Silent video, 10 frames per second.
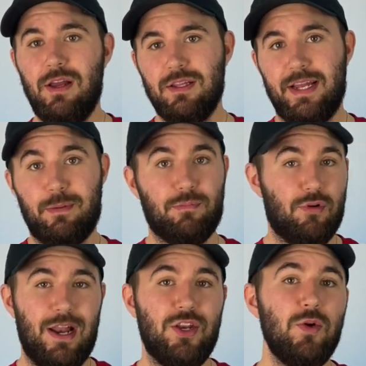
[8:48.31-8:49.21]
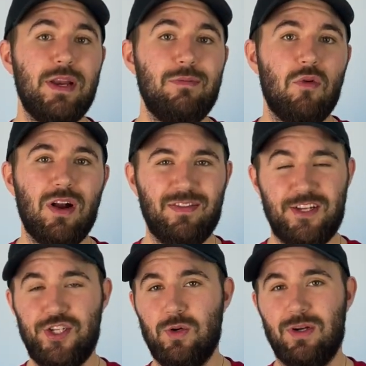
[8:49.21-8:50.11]
like brand new anymore
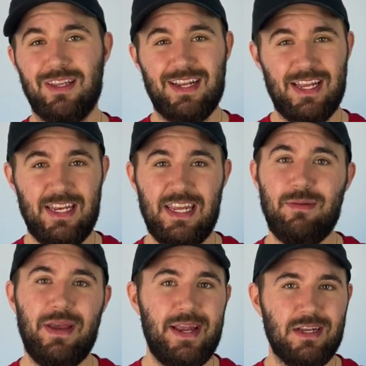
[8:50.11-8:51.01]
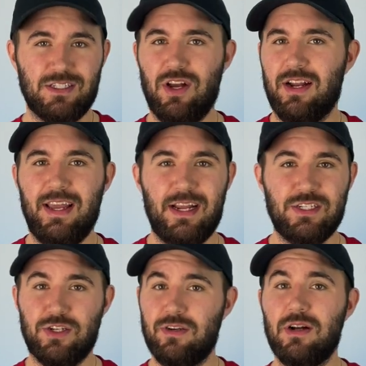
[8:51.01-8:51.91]
unless you go on like an eBay, a
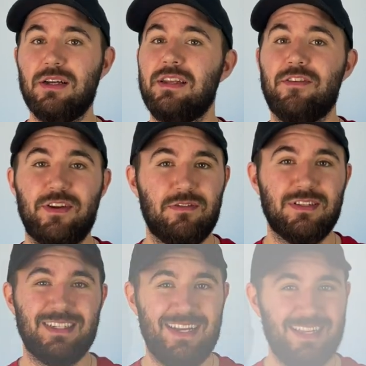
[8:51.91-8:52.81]
StockX, or another different site